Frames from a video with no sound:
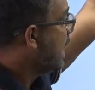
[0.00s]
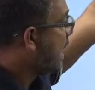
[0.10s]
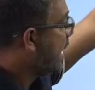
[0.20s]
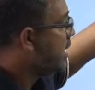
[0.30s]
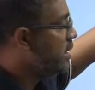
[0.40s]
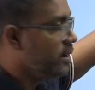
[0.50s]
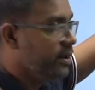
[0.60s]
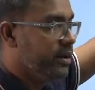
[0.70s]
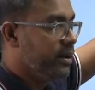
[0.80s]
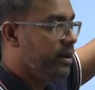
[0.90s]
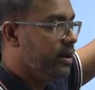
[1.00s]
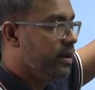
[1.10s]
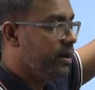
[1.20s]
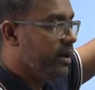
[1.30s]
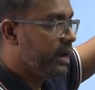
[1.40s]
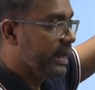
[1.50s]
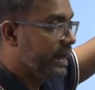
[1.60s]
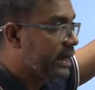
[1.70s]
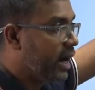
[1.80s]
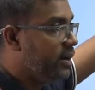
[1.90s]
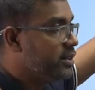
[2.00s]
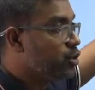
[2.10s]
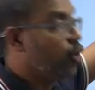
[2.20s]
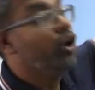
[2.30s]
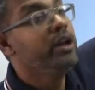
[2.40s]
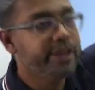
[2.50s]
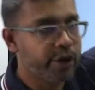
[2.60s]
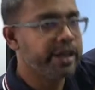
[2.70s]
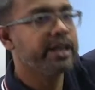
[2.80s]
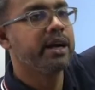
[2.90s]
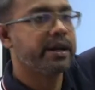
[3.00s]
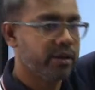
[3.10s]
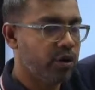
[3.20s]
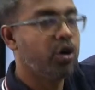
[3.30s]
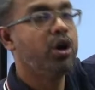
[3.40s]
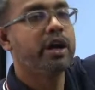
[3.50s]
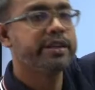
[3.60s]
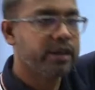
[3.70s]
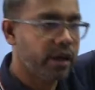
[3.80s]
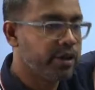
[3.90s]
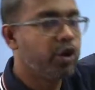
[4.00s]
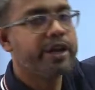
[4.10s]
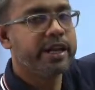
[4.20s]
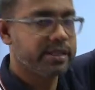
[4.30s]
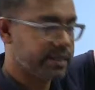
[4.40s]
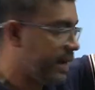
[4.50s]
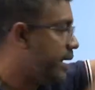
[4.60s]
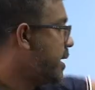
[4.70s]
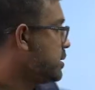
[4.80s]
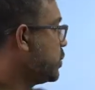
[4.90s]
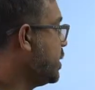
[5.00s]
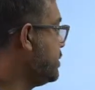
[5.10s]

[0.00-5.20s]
and it covers all the auditing, all other auditing standard as well.